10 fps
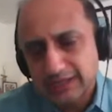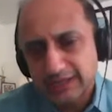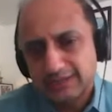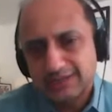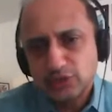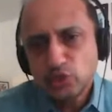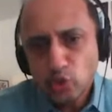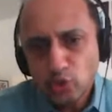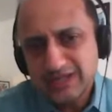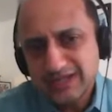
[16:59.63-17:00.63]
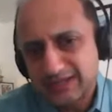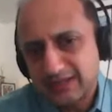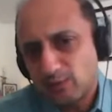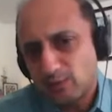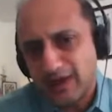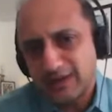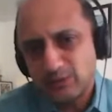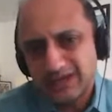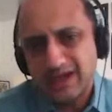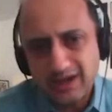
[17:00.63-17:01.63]
uh, there's no reason why
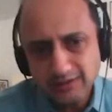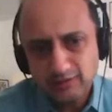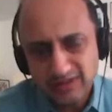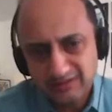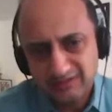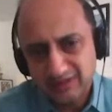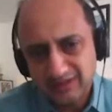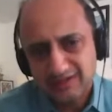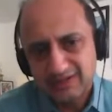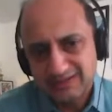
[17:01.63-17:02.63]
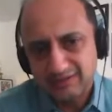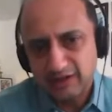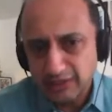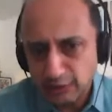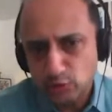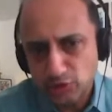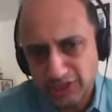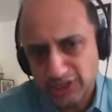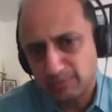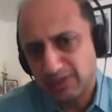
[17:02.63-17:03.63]
we can't raise India's credit to
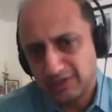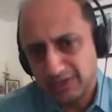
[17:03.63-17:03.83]
GDP